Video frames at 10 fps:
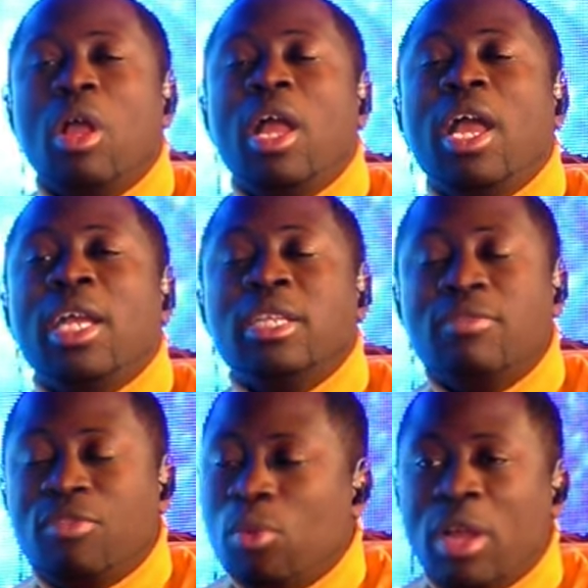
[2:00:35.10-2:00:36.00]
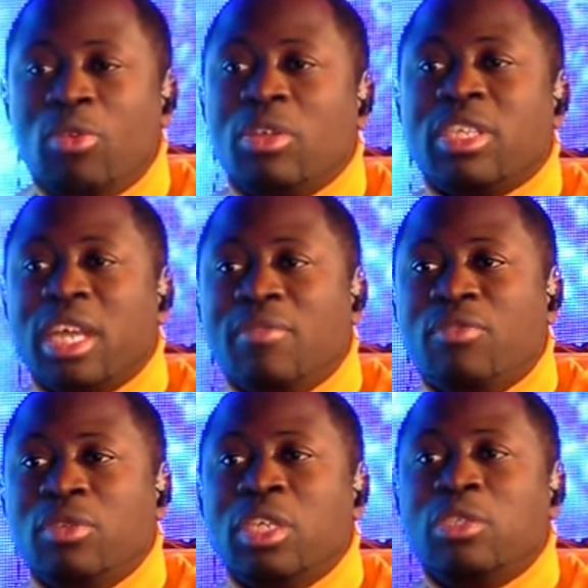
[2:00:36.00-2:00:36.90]
And if you are not
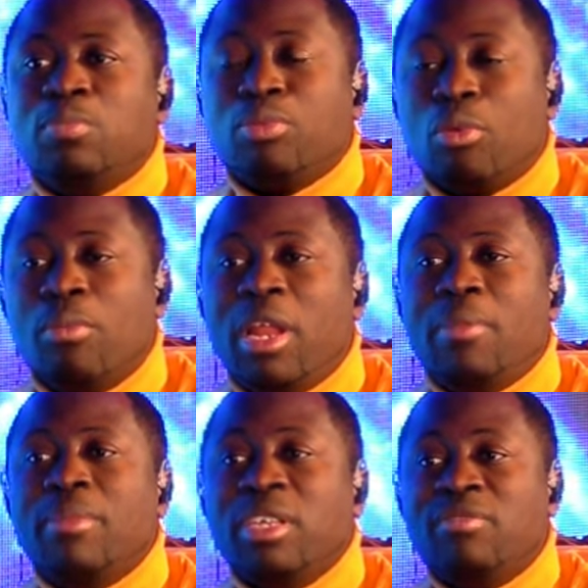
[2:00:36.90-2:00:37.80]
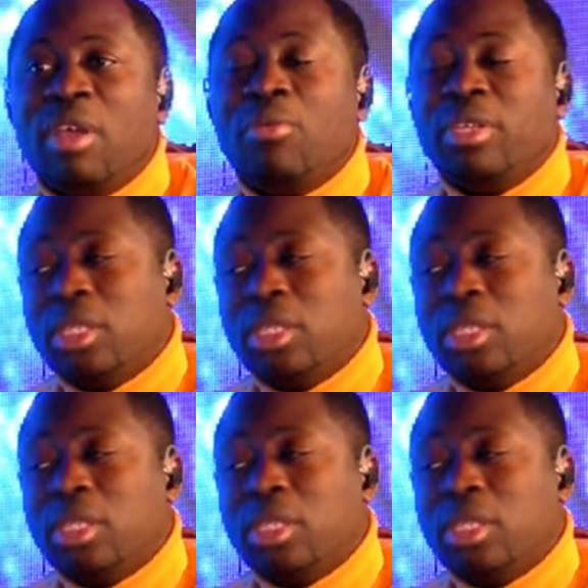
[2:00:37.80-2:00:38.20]
careful, this problem is very serious.